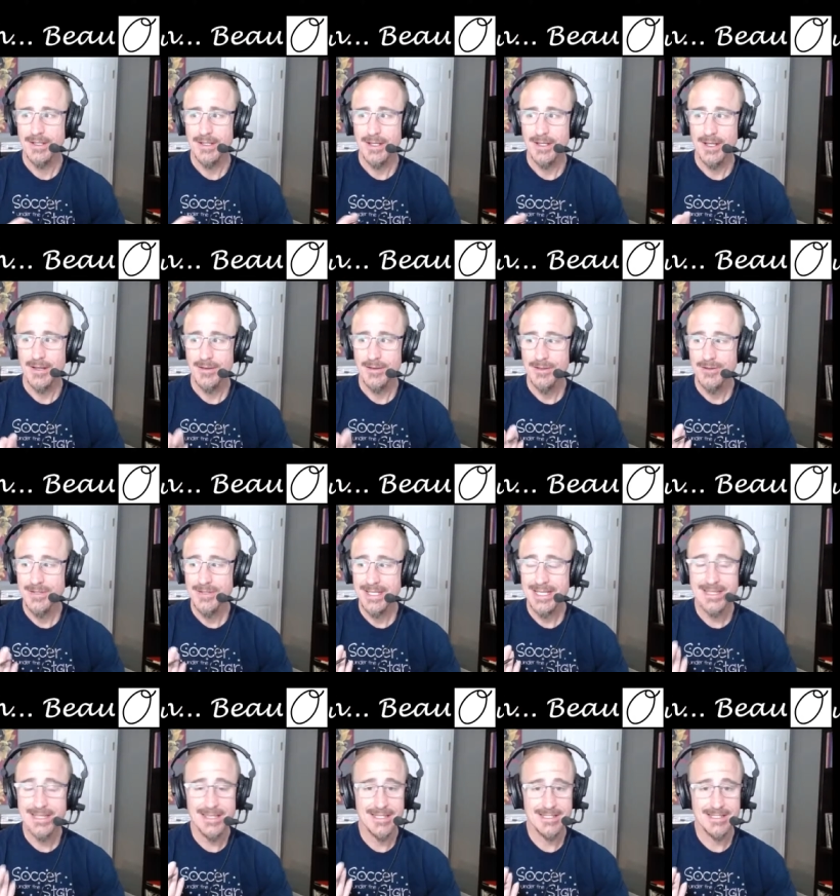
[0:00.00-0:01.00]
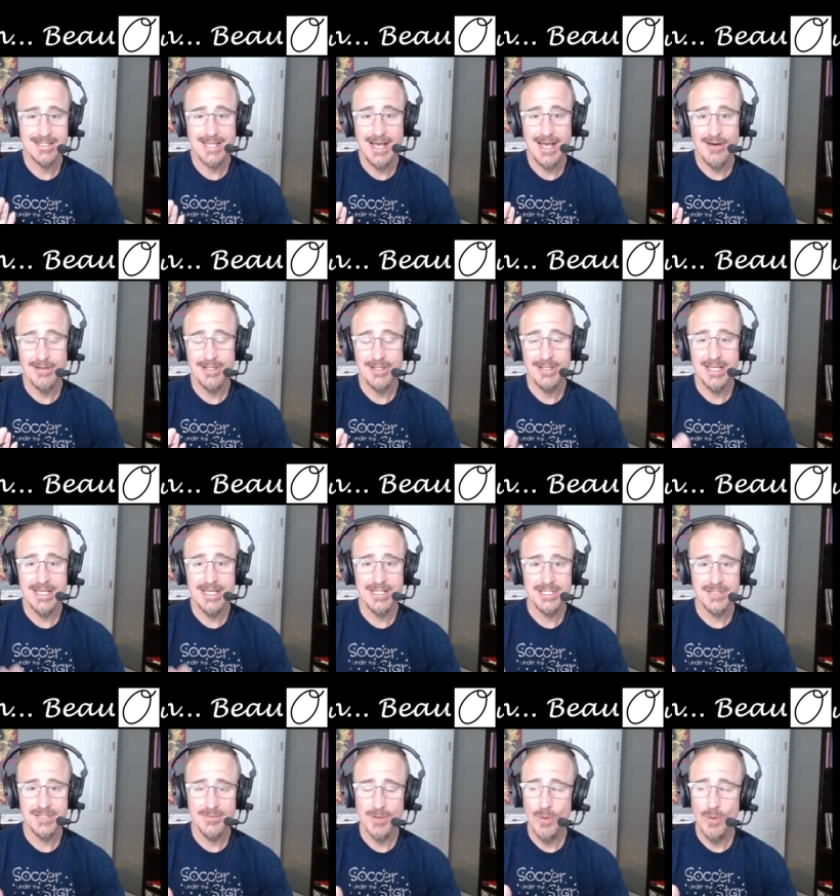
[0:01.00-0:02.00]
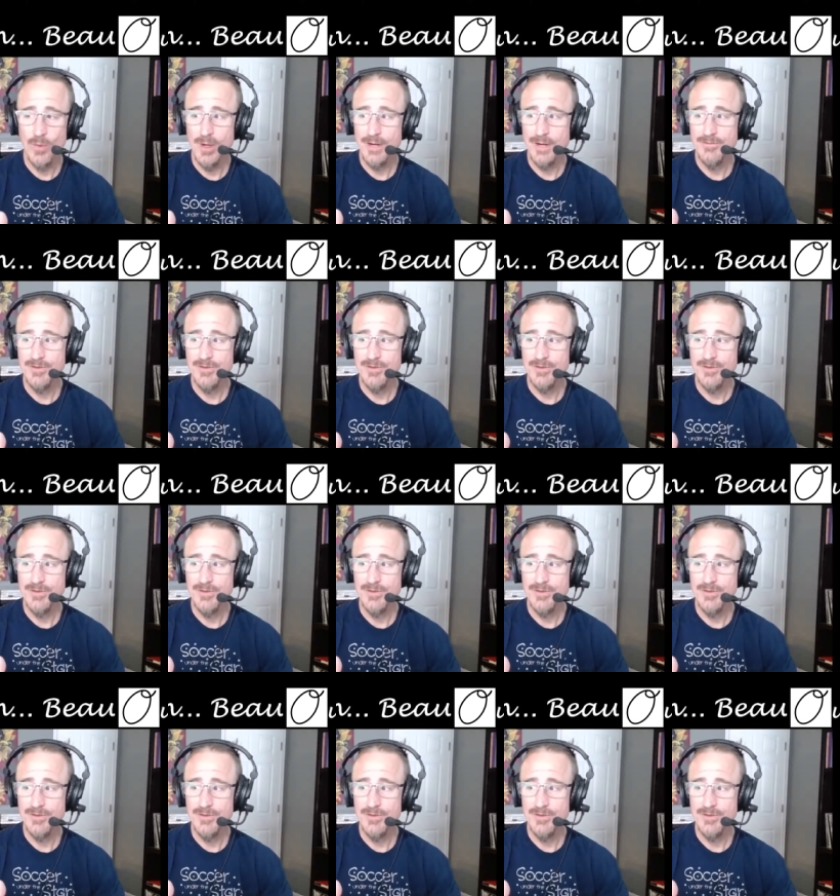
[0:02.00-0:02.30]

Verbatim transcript: uh, you get this calculation. But what if you